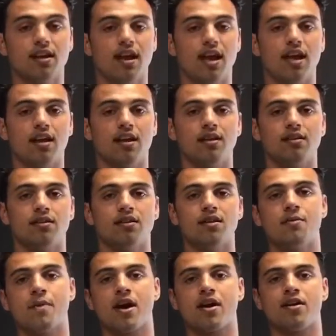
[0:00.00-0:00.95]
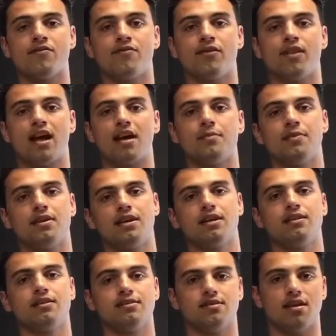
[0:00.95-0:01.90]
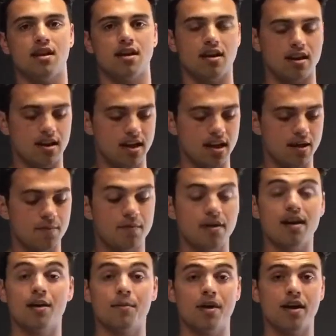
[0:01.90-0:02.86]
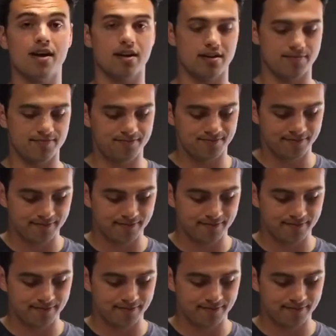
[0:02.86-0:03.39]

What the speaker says: and the American flag because I am an American.